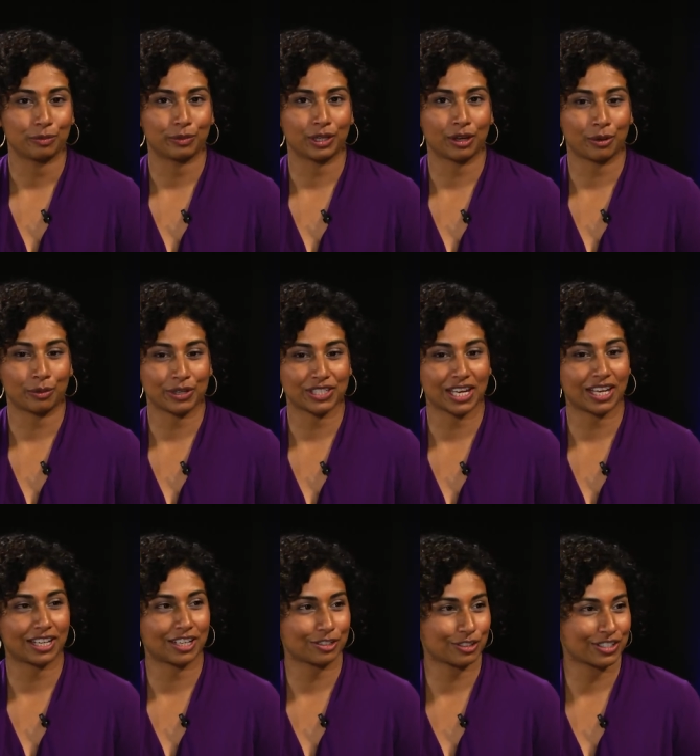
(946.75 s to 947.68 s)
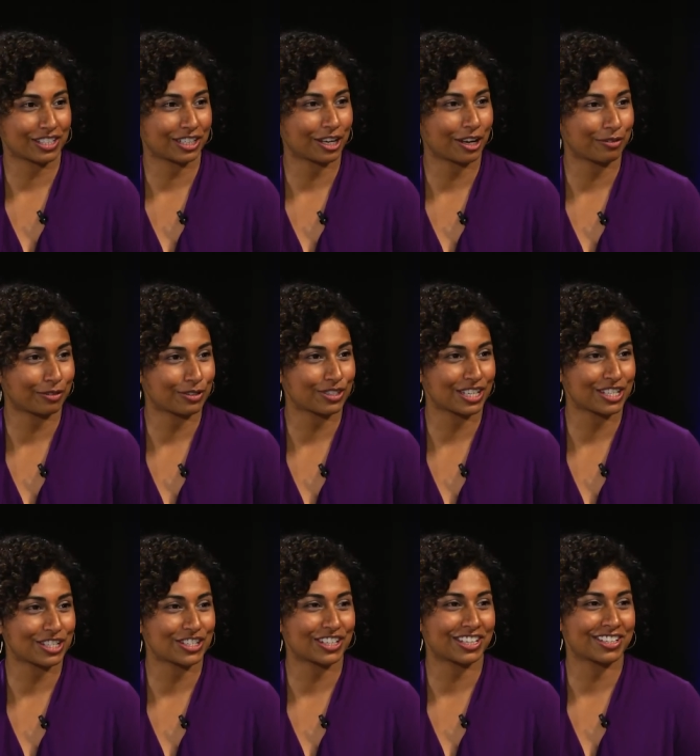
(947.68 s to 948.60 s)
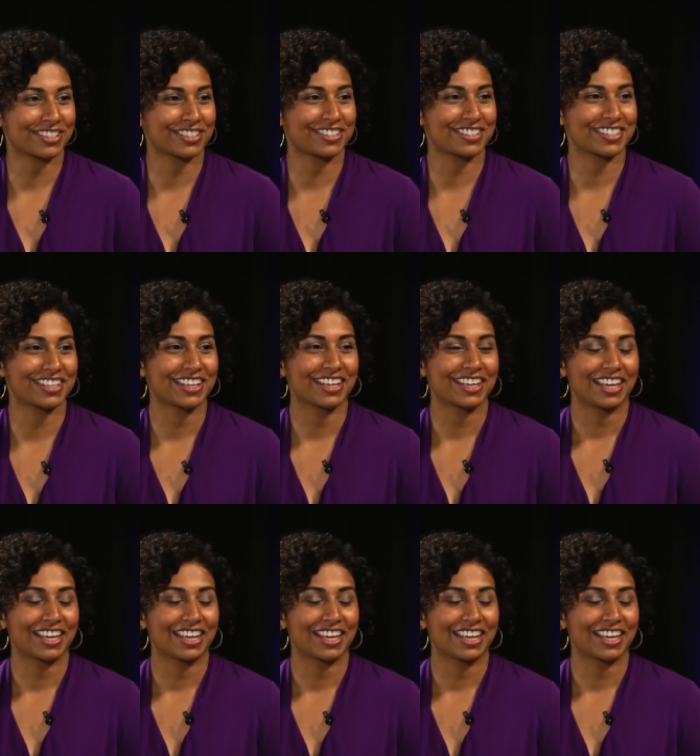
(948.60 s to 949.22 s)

We always had interesting conversations.